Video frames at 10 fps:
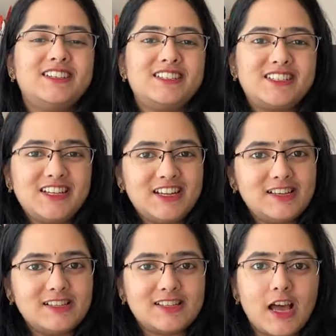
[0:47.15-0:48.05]
She
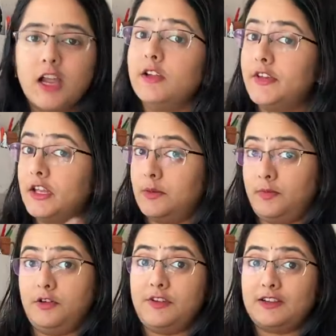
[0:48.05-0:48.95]
is living in a
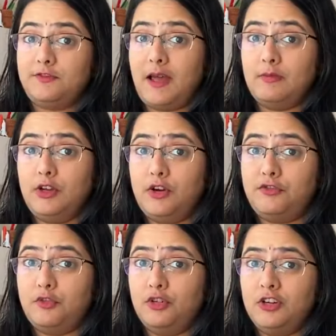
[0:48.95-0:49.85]
perfect family of
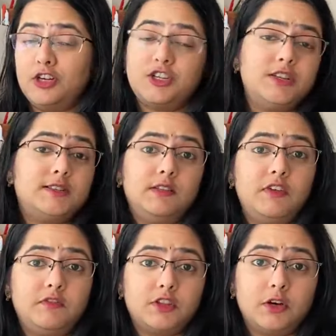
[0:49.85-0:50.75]
four. She's
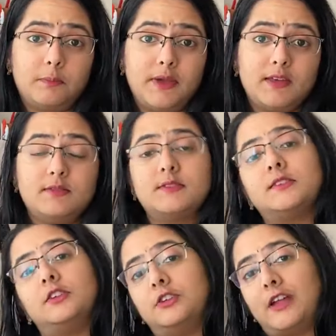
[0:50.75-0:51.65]
living with her parents,
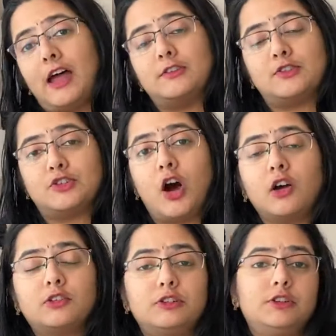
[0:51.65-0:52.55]
her dad is a
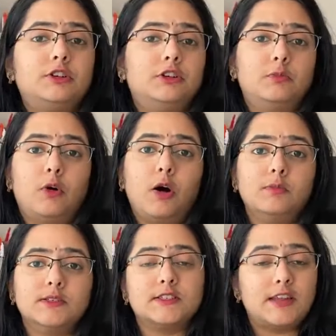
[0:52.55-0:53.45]
doctor, her mom
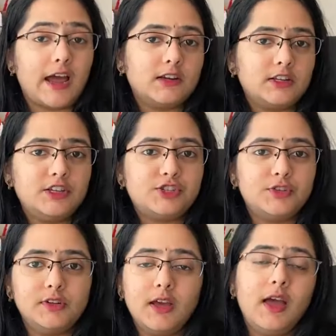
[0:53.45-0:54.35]
is a
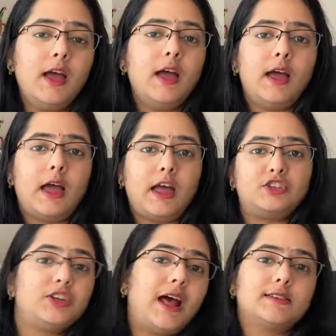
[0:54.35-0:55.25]
dietitian, and
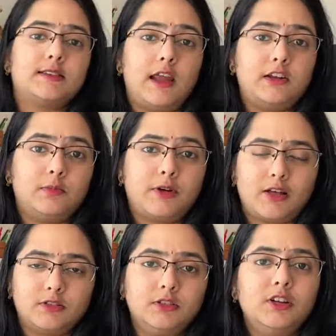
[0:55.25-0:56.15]
she has an elder
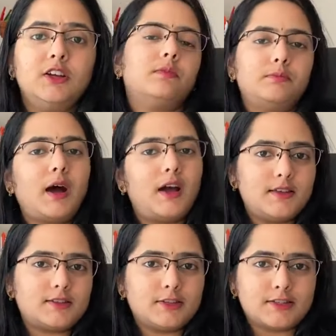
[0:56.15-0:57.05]
brother. Maha
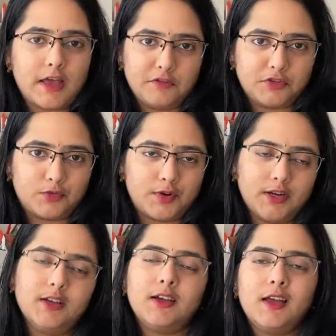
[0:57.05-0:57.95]
is in the seventh grade.